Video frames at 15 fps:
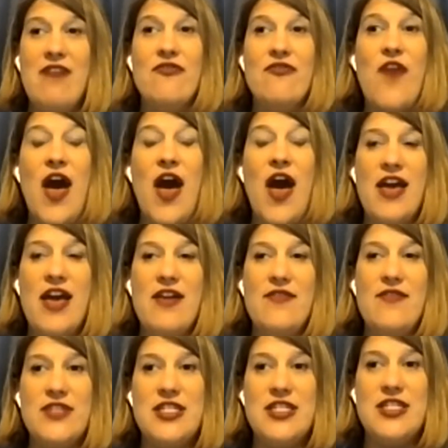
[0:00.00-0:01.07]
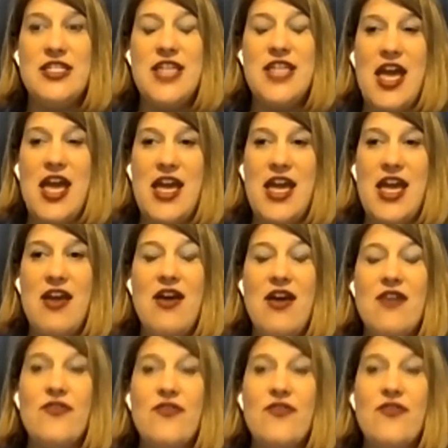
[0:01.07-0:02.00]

I have five today,